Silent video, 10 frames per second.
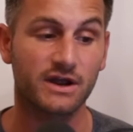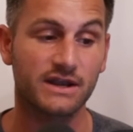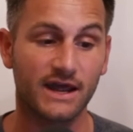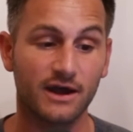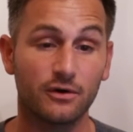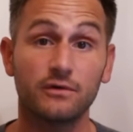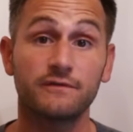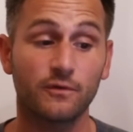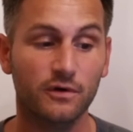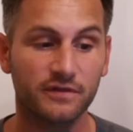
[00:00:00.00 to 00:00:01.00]
right now
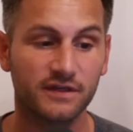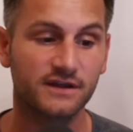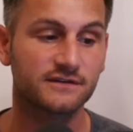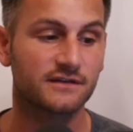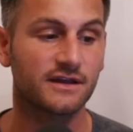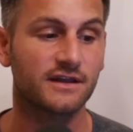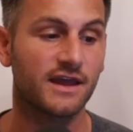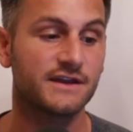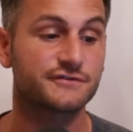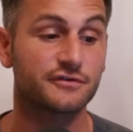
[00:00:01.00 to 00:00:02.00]
for things like
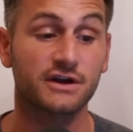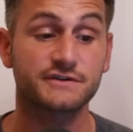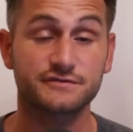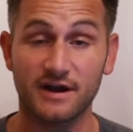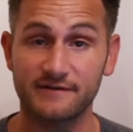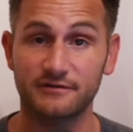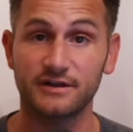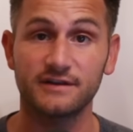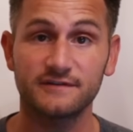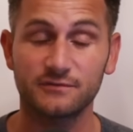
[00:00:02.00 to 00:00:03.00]
a truck driver
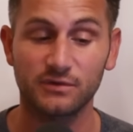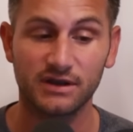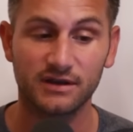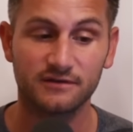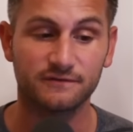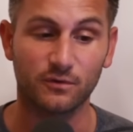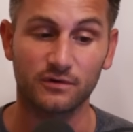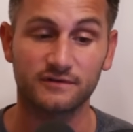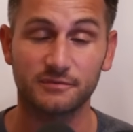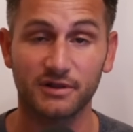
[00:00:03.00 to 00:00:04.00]
in Sweden
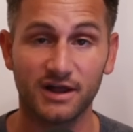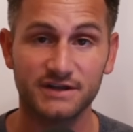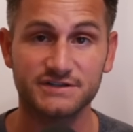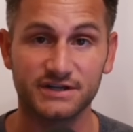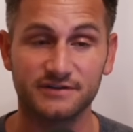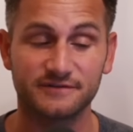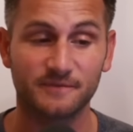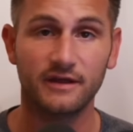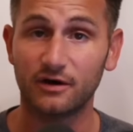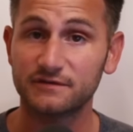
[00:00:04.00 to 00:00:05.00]
for supply chain.
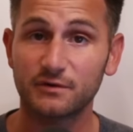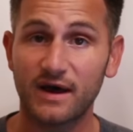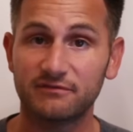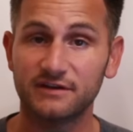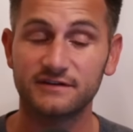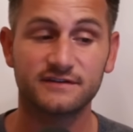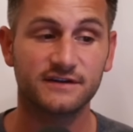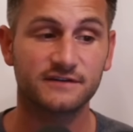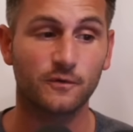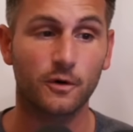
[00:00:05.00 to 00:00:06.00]
They also have
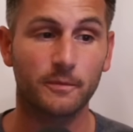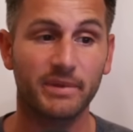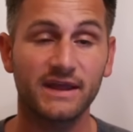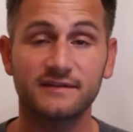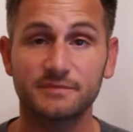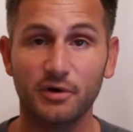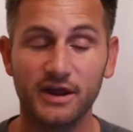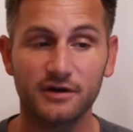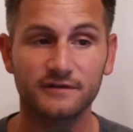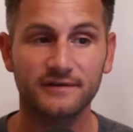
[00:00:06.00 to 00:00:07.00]
listings for paint
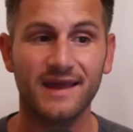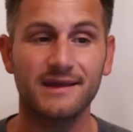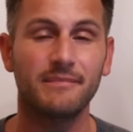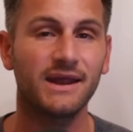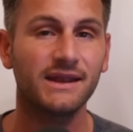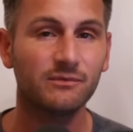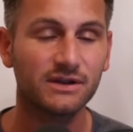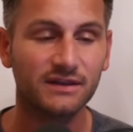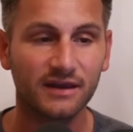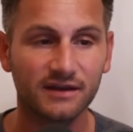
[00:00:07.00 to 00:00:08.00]
sprayers and many
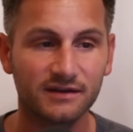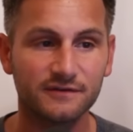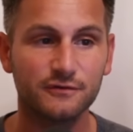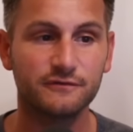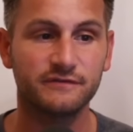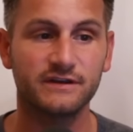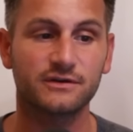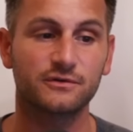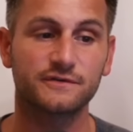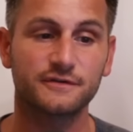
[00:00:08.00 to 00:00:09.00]
related to
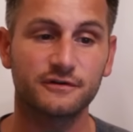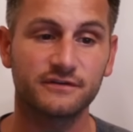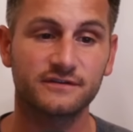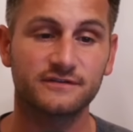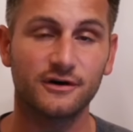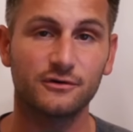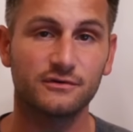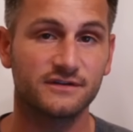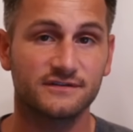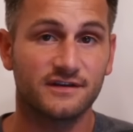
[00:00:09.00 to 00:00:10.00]
vehicle service. So
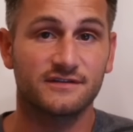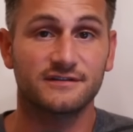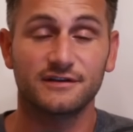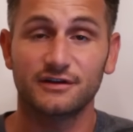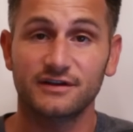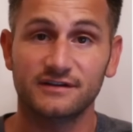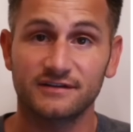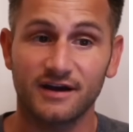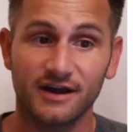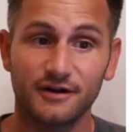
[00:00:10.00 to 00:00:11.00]
is Tesla looking
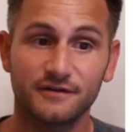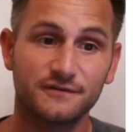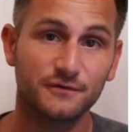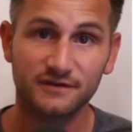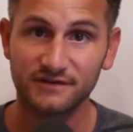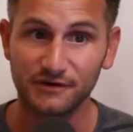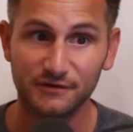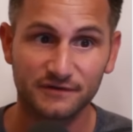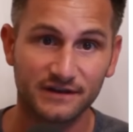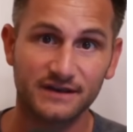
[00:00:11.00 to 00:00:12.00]
to hire to
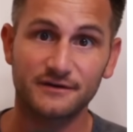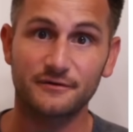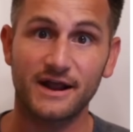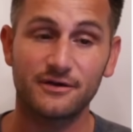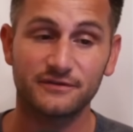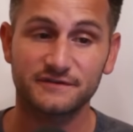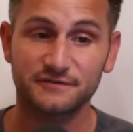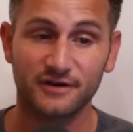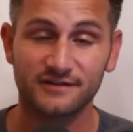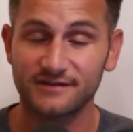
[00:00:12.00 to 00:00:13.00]
continue to get around the
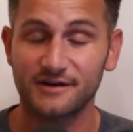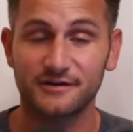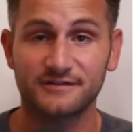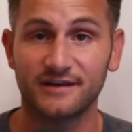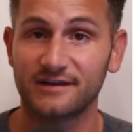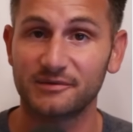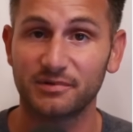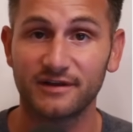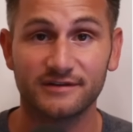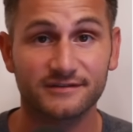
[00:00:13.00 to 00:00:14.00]
strikes that are taking
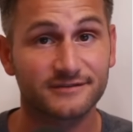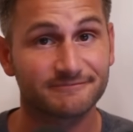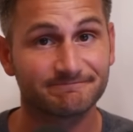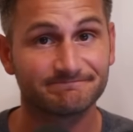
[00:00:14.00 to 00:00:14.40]
place?